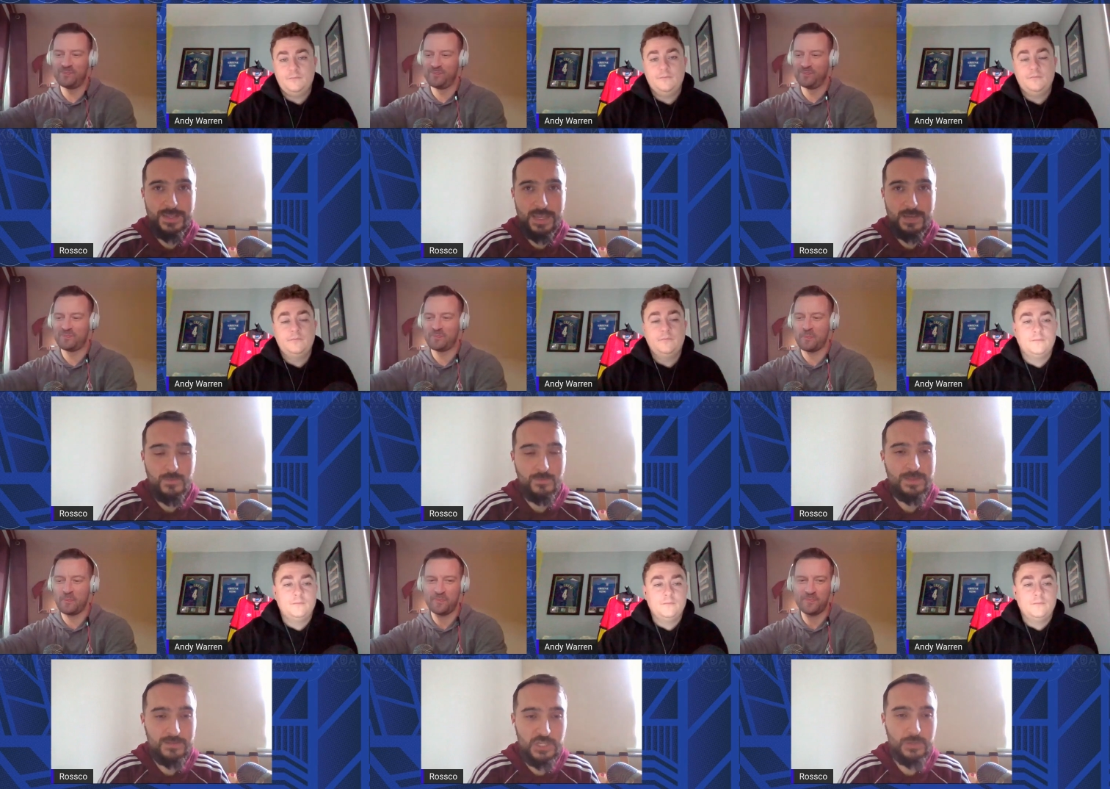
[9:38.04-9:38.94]
Speaker 1: yeah,
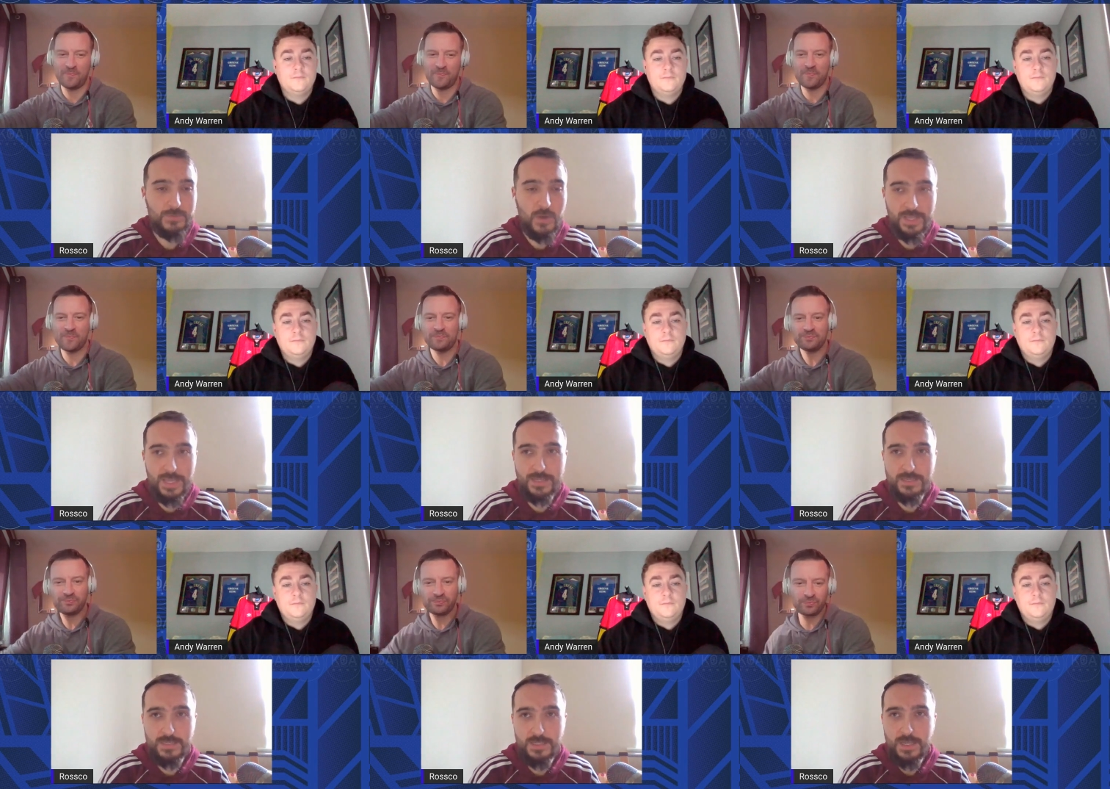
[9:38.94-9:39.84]
shit was pie in the
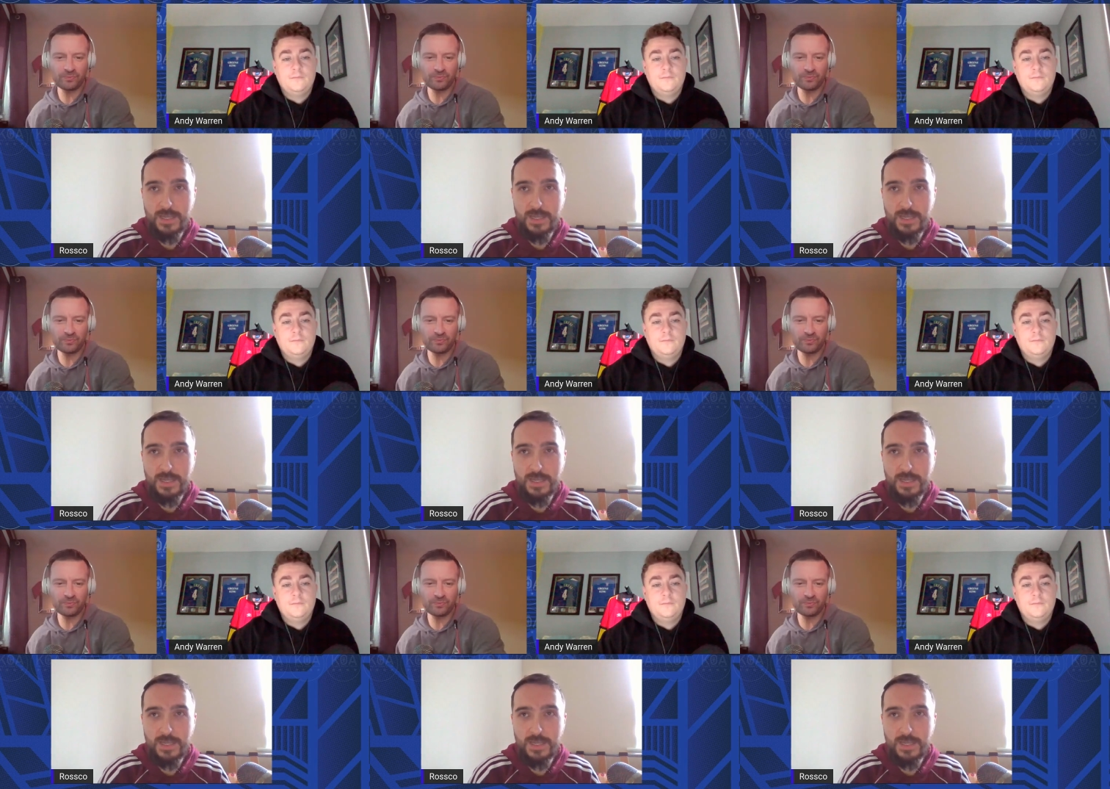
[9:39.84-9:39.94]
end.